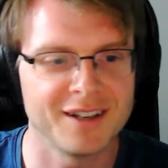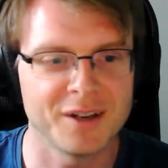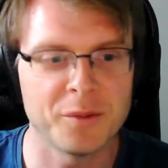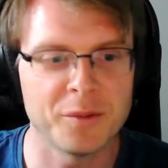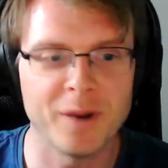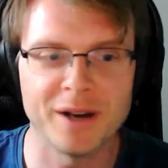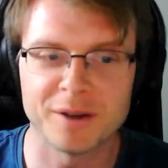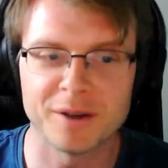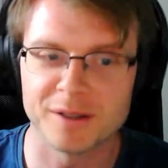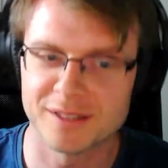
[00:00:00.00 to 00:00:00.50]

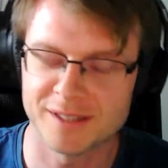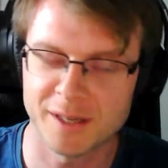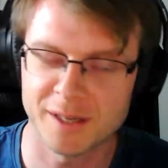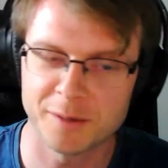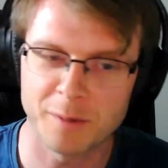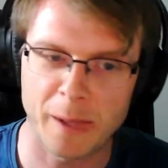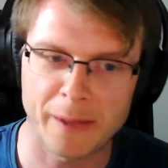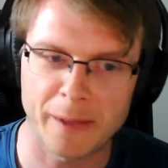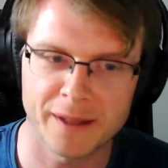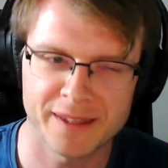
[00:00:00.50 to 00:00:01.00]
Well,
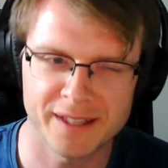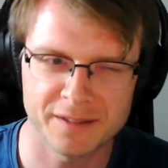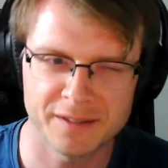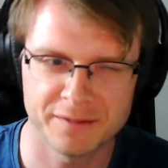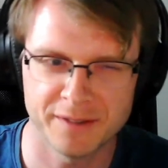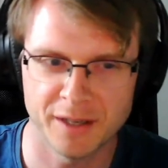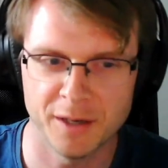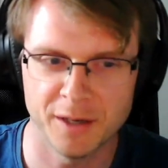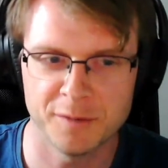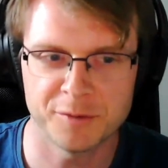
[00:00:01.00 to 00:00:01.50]
so I think
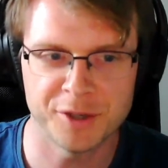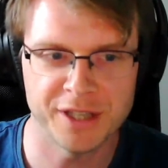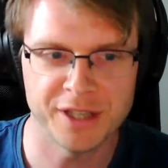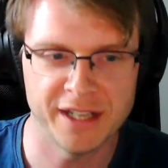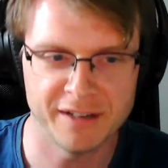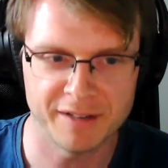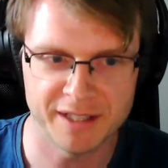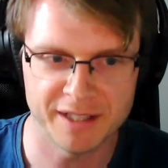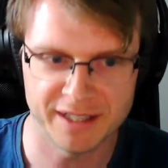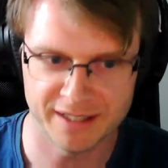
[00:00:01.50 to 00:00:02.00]
for over a
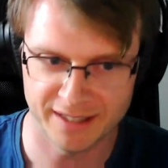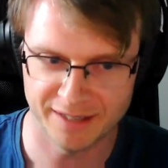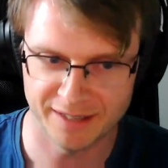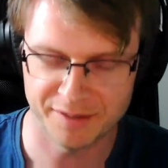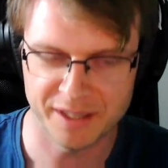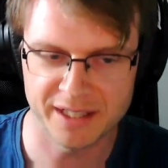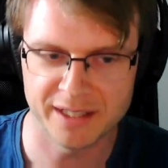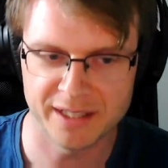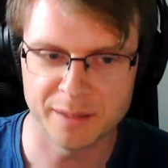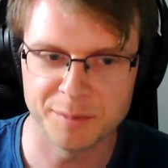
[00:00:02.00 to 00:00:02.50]
year I didn't have
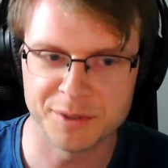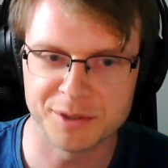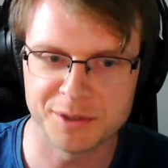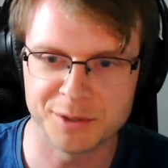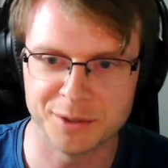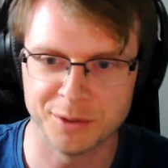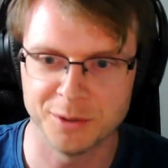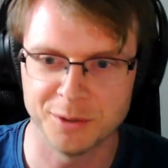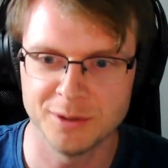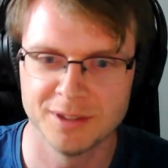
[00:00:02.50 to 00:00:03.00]
any numbers
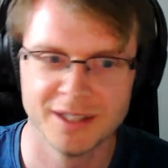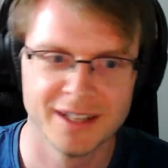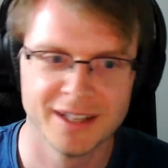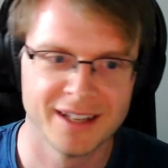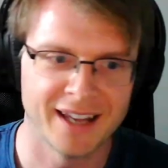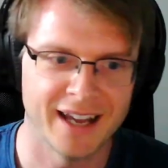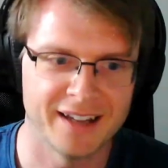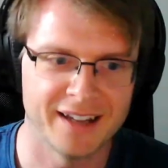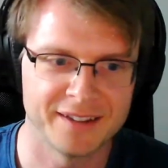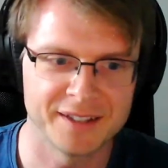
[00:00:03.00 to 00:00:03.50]
at all.
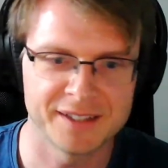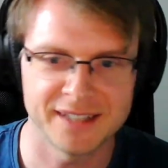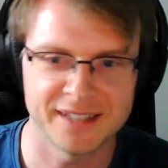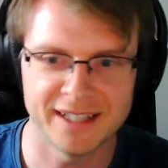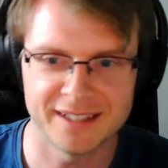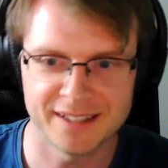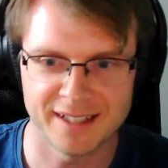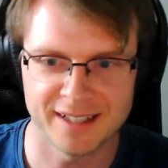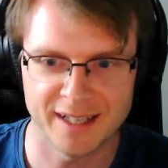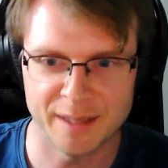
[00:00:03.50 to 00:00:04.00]
And the
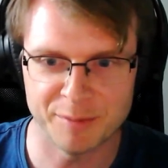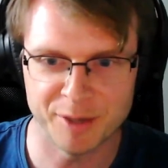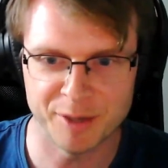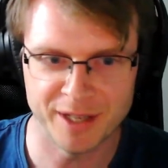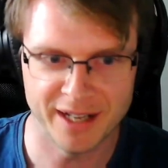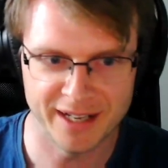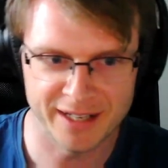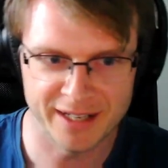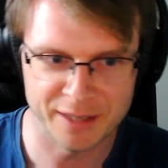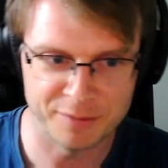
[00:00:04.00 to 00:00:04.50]
standard library
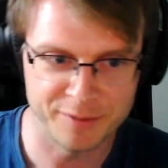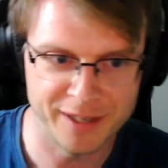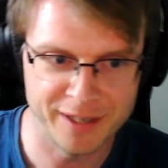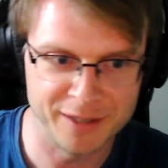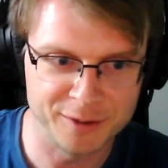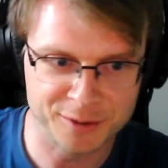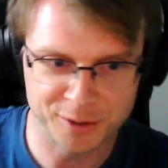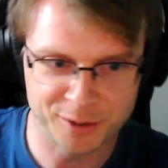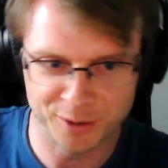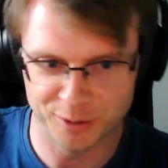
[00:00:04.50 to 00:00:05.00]
had a
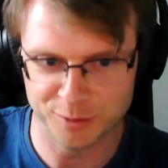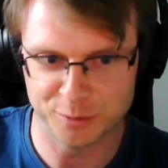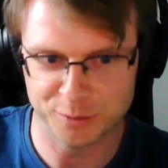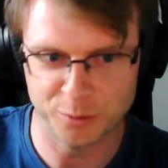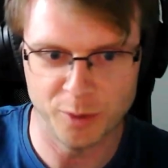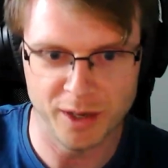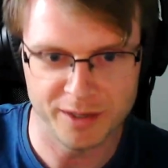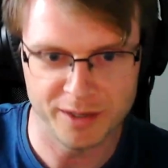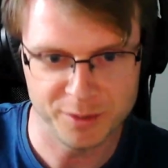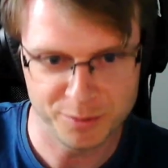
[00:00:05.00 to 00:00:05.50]
field called
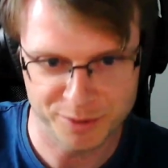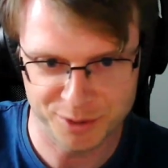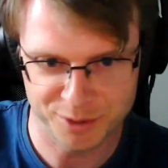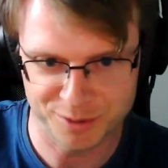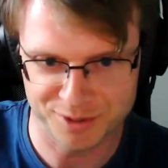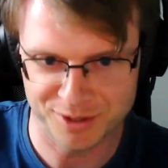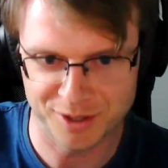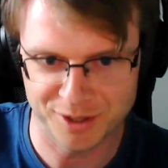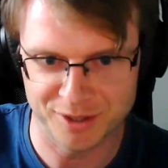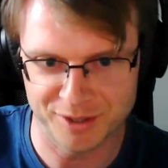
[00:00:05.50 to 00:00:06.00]
1, which
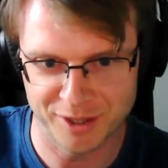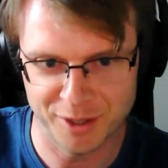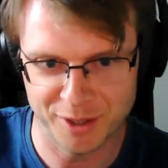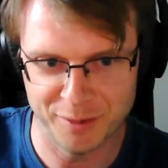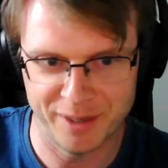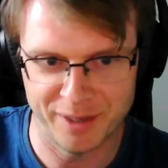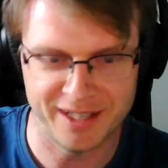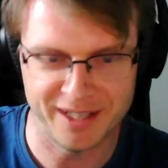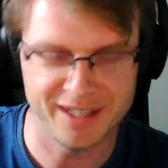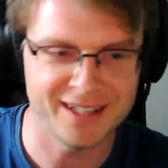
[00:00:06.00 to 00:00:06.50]
was
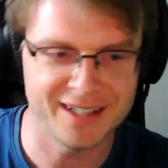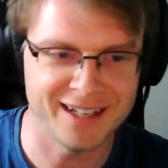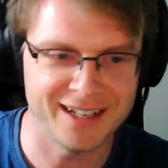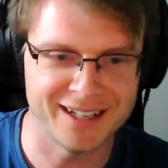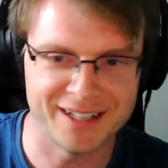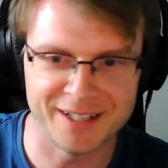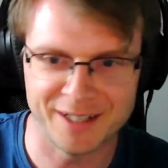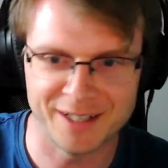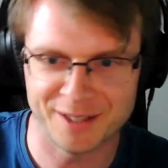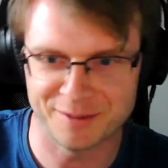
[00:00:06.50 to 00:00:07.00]
.one,
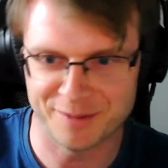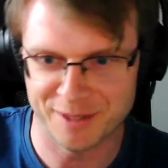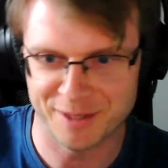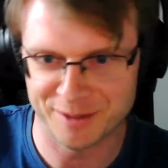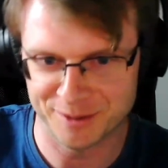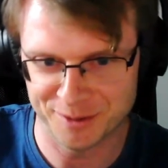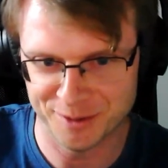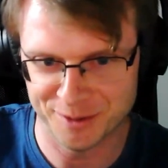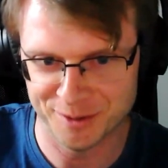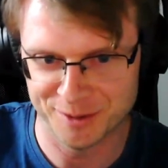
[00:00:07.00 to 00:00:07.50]
and another
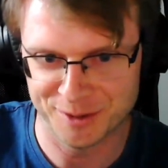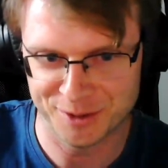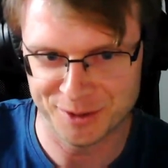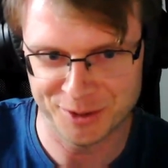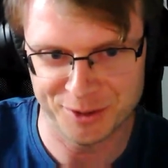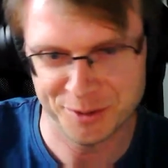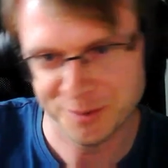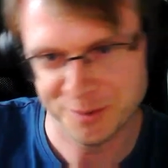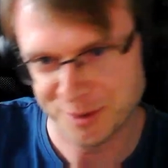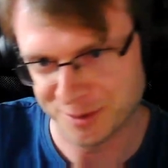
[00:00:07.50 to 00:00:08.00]
field called
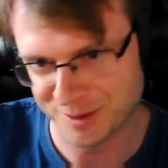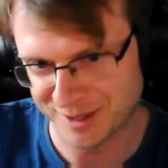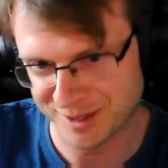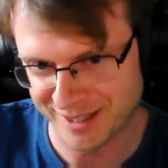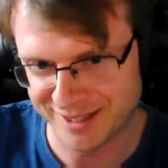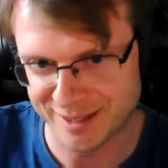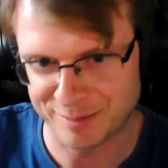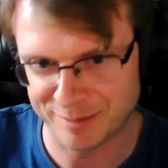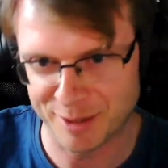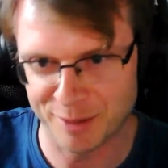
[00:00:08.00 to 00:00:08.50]
2, which was
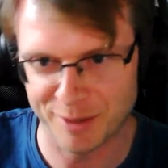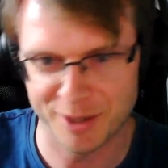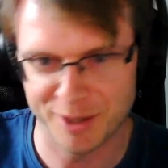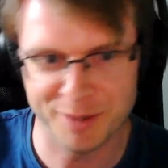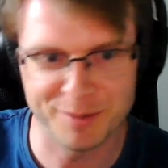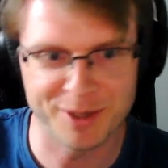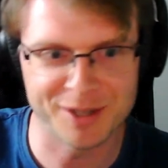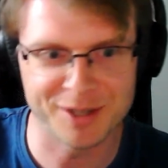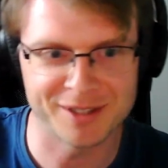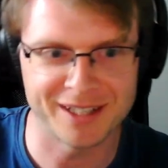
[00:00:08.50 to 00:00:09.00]
TWO,
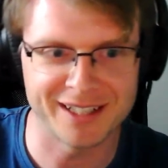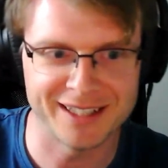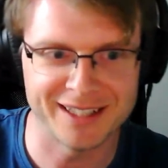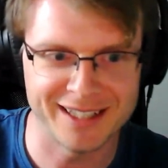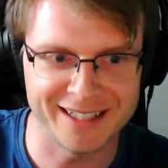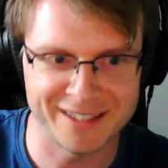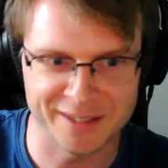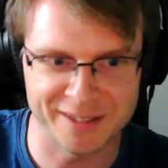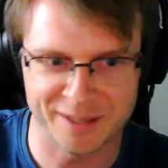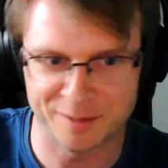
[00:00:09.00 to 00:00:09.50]
because I
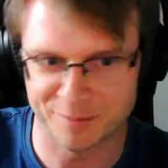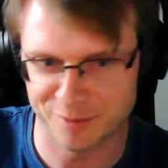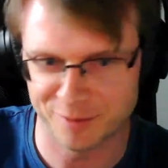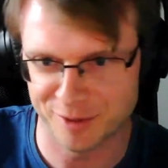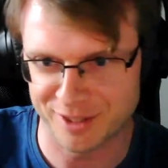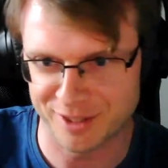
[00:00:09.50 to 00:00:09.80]
needed them for